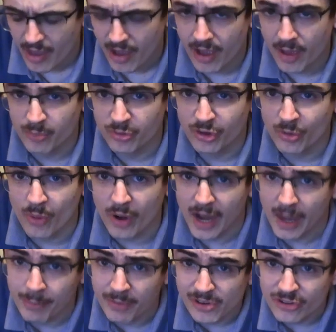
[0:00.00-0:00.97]
So
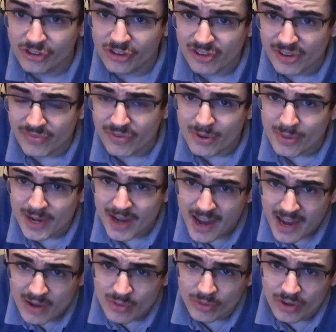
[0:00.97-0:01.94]
what happens is if you
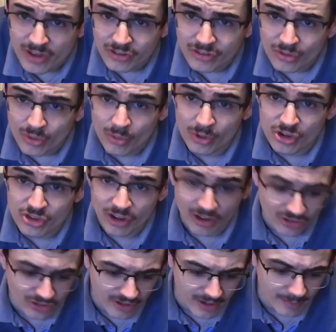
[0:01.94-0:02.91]
inhale this or
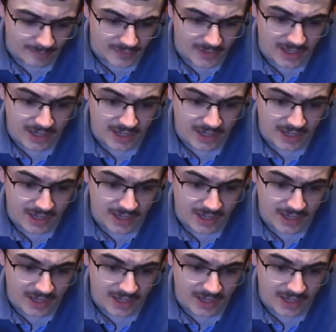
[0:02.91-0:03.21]
ingest it,